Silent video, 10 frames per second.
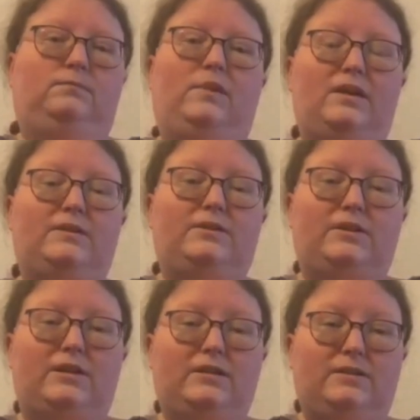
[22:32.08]
It's
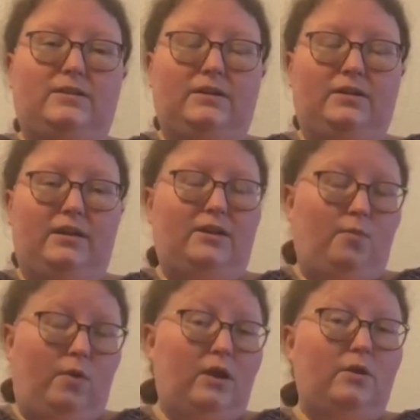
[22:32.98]
just,
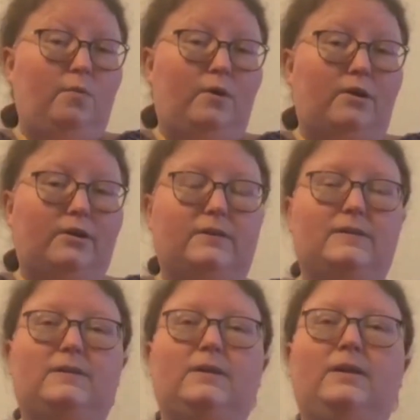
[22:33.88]
it works.